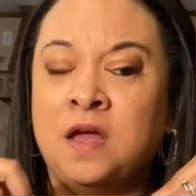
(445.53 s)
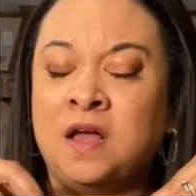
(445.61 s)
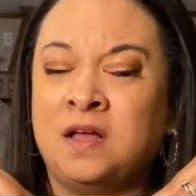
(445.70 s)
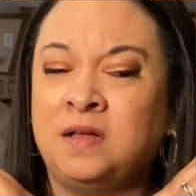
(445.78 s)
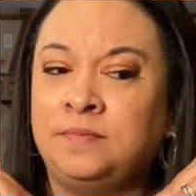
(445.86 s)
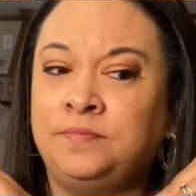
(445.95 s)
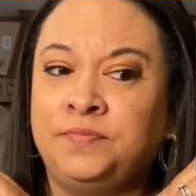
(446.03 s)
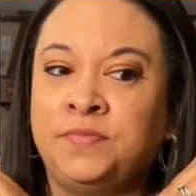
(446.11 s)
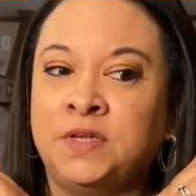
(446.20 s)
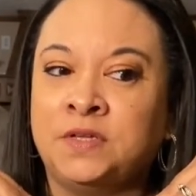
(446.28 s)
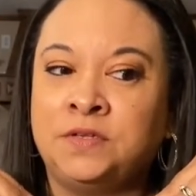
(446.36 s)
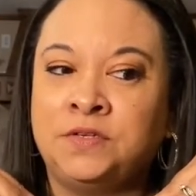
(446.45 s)

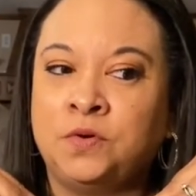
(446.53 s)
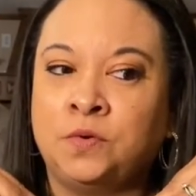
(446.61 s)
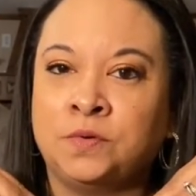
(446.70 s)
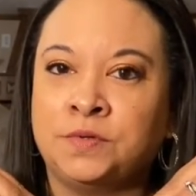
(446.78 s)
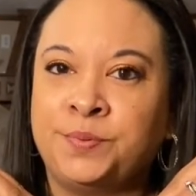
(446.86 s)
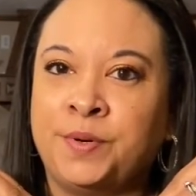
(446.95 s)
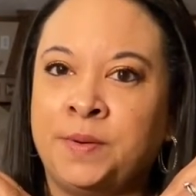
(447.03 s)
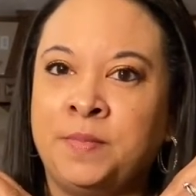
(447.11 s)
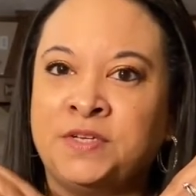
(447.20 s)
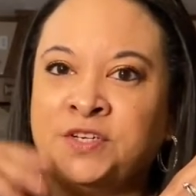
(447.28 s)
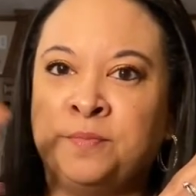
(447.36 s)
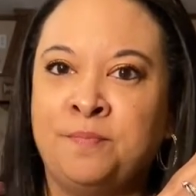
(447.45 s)
the store was pretty
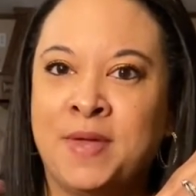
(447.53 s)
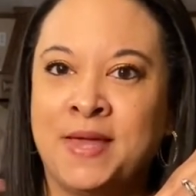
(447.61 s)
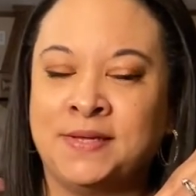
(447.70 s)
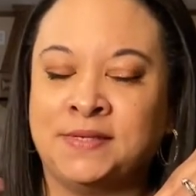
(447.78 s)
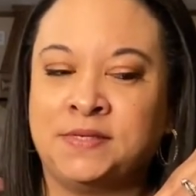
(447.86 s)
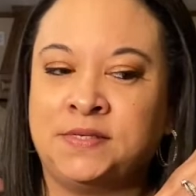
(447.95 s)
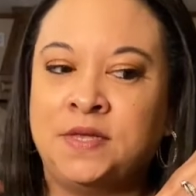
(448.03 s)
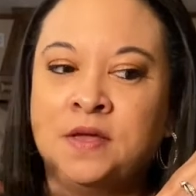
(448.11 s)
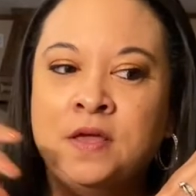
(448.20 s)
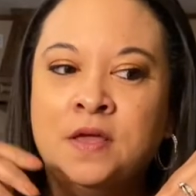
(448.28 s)
much a mess.